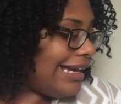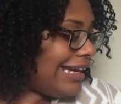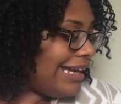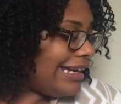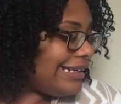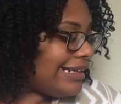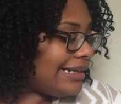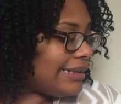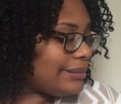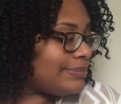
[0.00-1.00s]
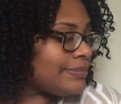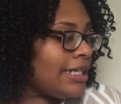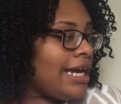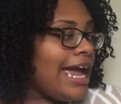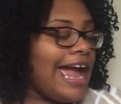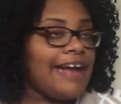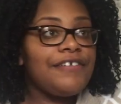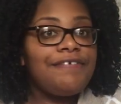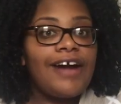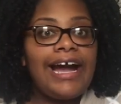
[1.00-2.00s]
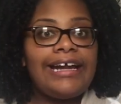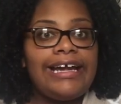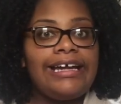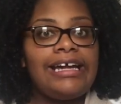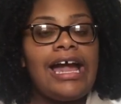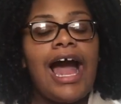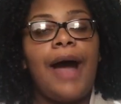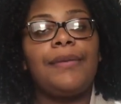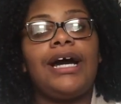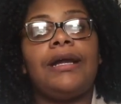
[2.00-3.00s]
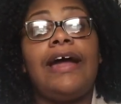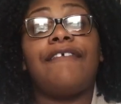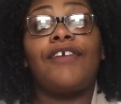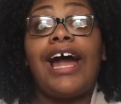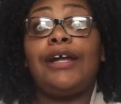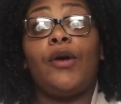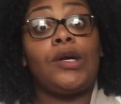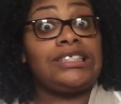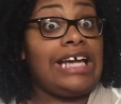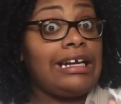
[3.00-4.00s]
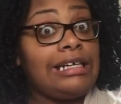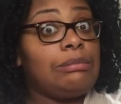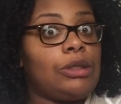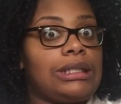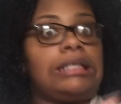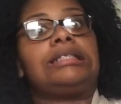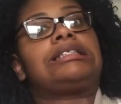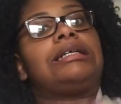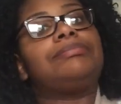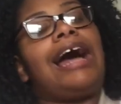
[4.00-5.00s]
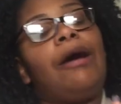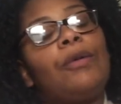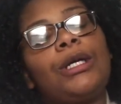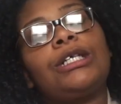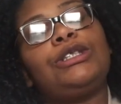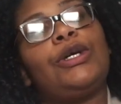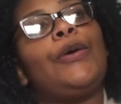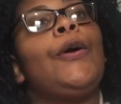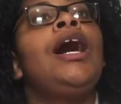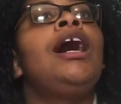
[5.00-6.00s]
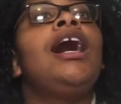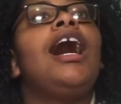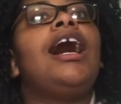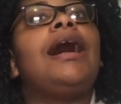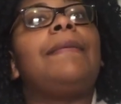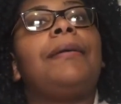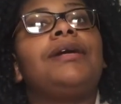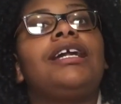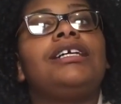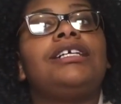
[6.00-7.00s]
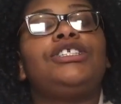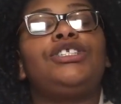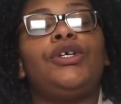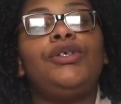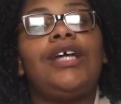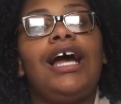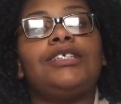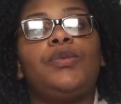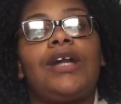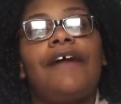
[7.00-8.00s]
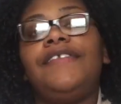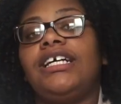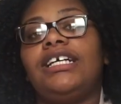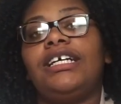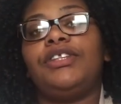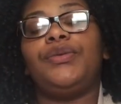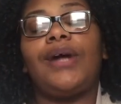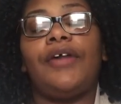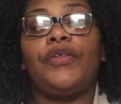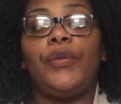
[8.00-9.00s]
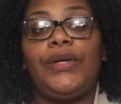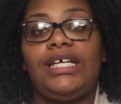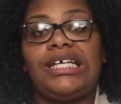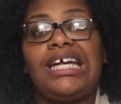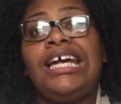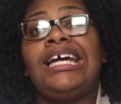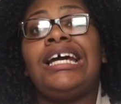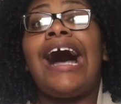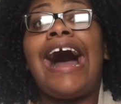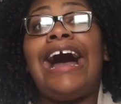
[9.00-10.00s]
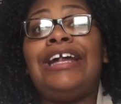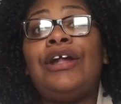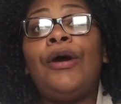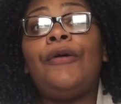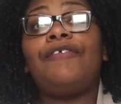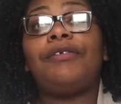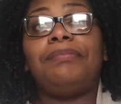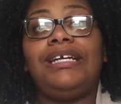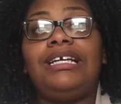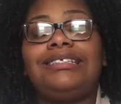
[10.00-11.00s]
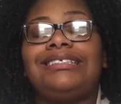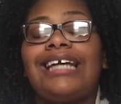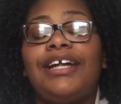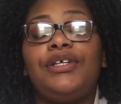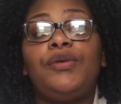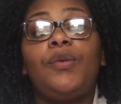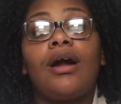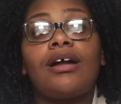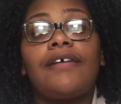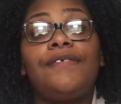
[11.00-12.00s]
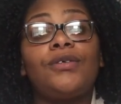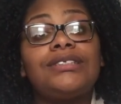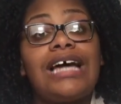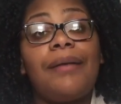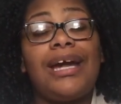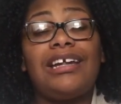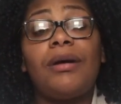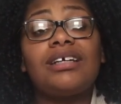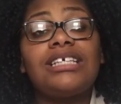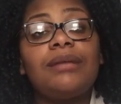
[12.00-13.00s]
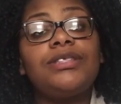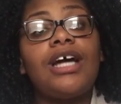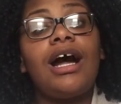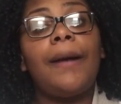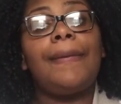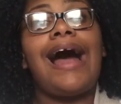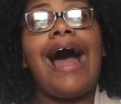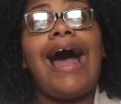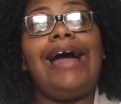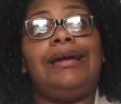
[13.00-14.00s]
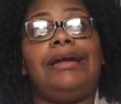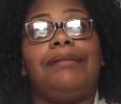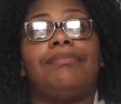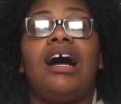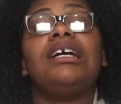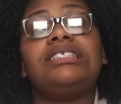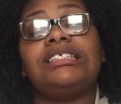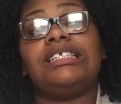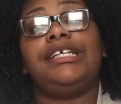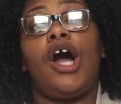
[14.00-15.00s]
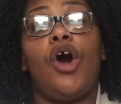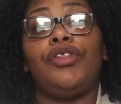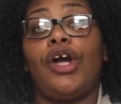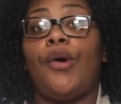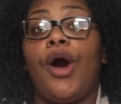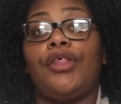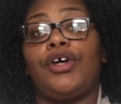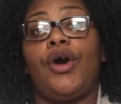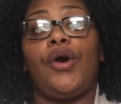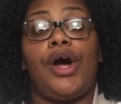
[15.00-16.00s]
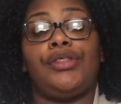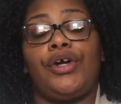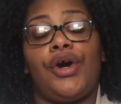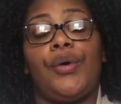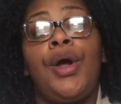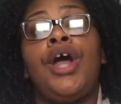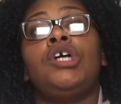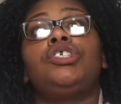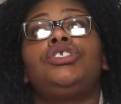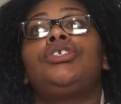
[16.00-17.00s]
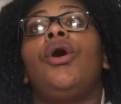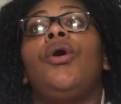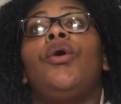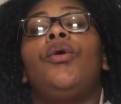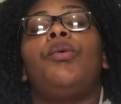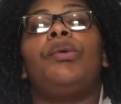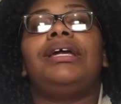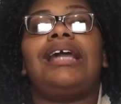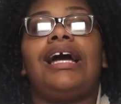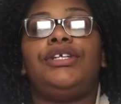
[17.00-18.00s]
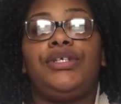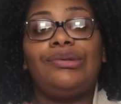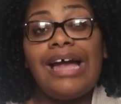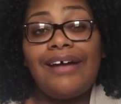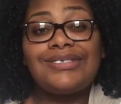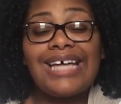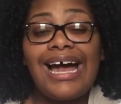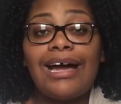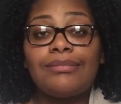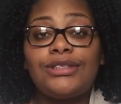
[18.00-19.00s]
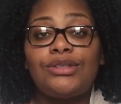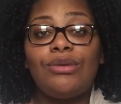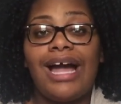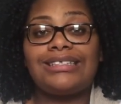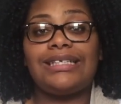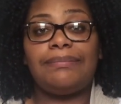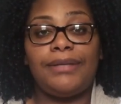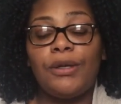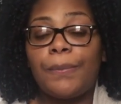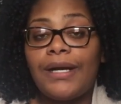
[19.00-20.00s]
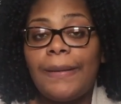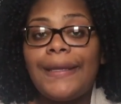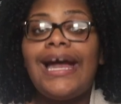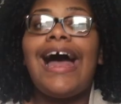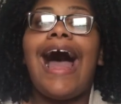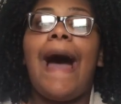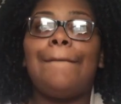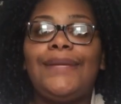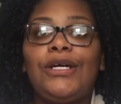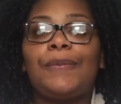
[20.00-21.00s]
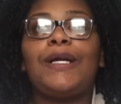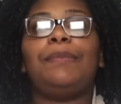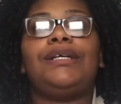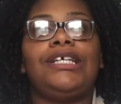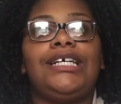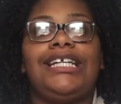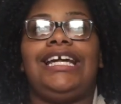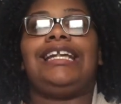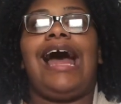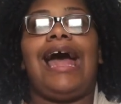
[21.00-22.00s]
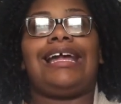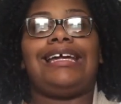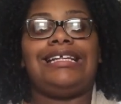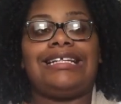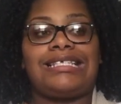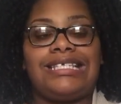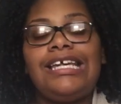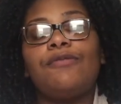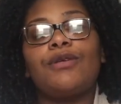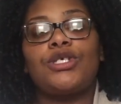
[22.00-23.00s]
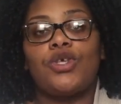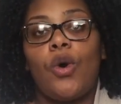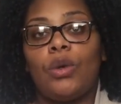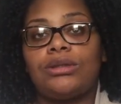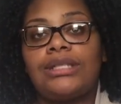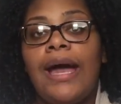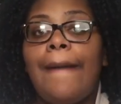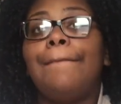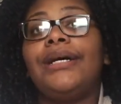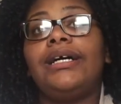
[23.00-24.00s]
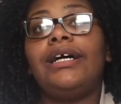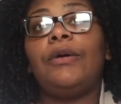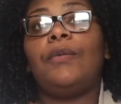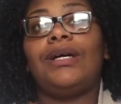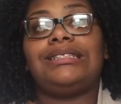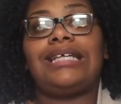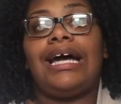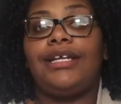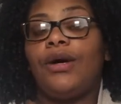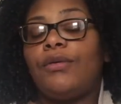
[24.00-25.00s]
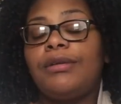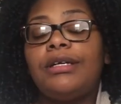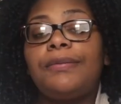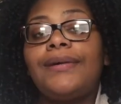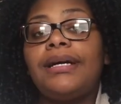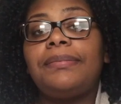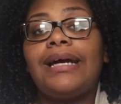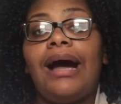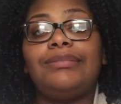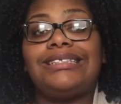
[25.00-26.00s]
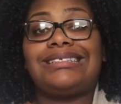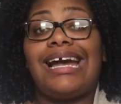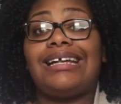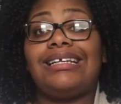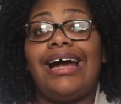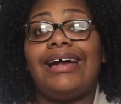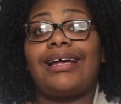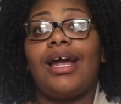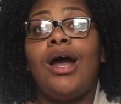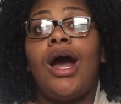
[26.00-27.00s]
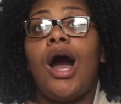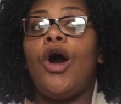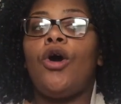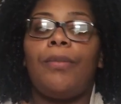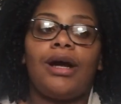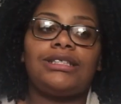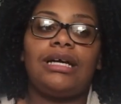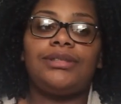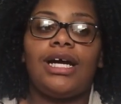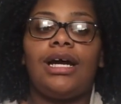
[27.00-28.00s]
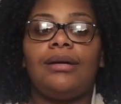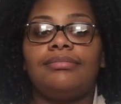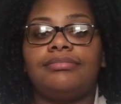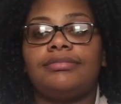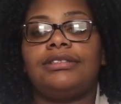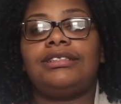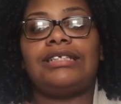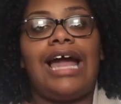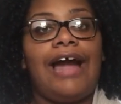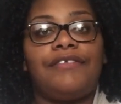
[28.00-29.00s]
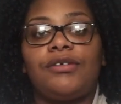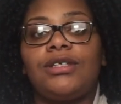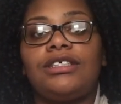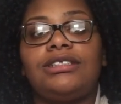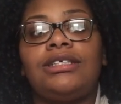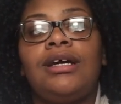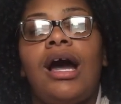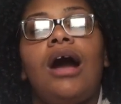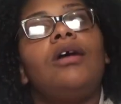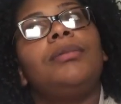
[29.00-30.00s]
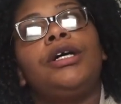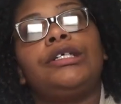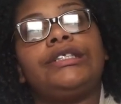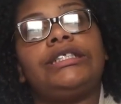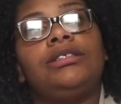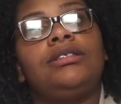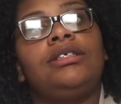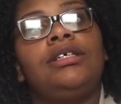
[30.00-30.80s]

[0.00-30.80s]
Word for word: And um, every Friday, I'm going to, Friday or Saturday morning, because I work. So um, I'm going to show you guys what I've done throughout the week. I know for me, since I do work full-time and a part-time job, I am constantly on the go, on the go, on the go. So when I do have time to actually meal prep, I meal prep good and I can see results. But once I don't meal prep, I'm just kind of like, oh, part-time job afterwards. Oh, I'm hungry.